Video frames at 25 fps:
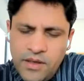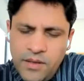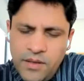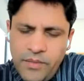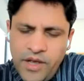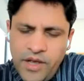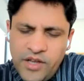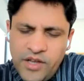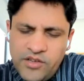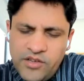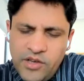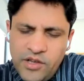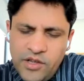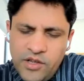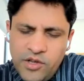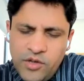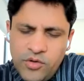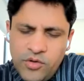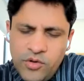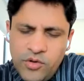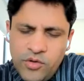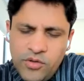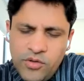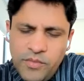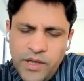imagining
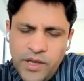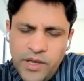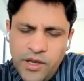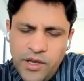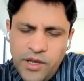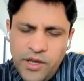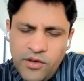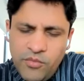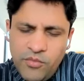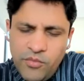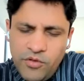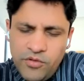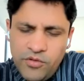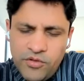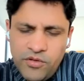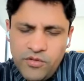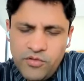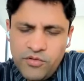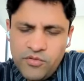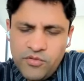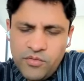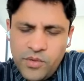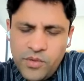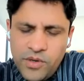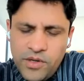you knew the meaning of
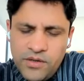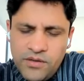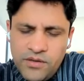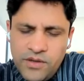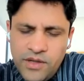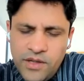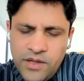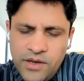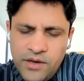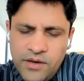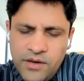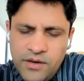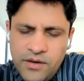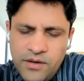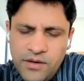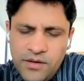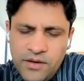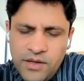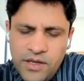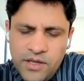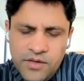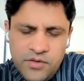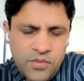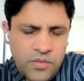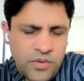most of those words, and
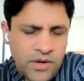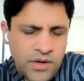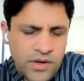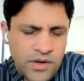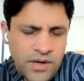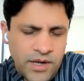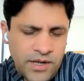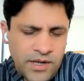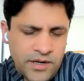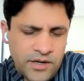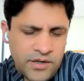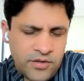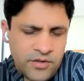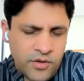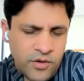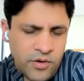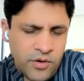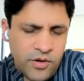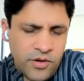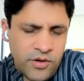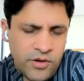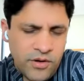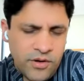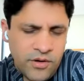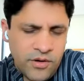each word had its
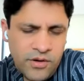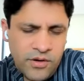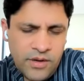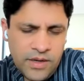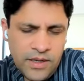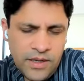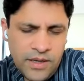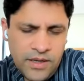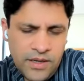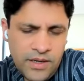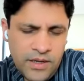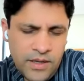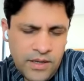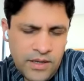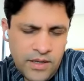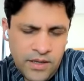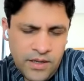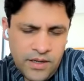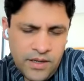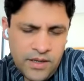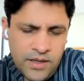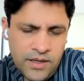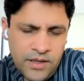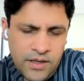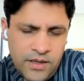own
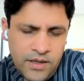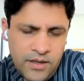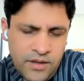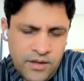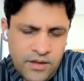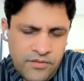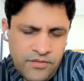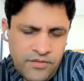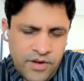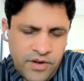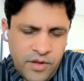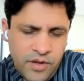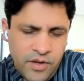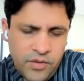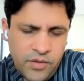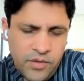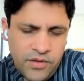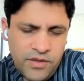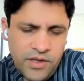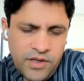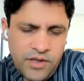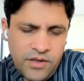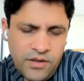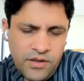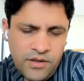
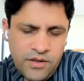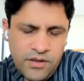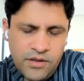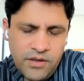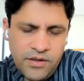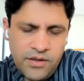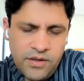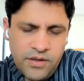frequency.